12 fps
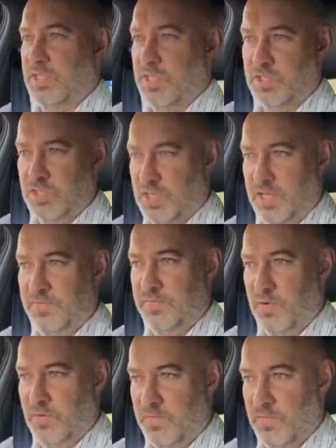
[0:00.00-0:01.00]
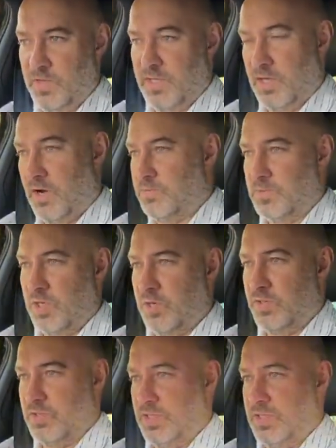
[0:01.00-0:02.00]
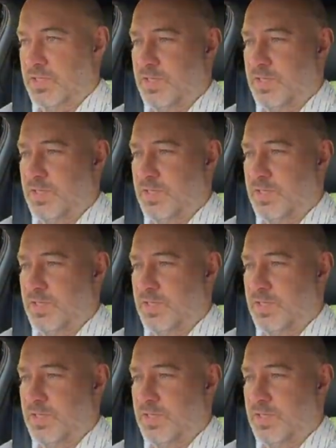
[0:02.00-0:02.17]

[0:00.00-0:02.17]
It's just lift off, I'm charging.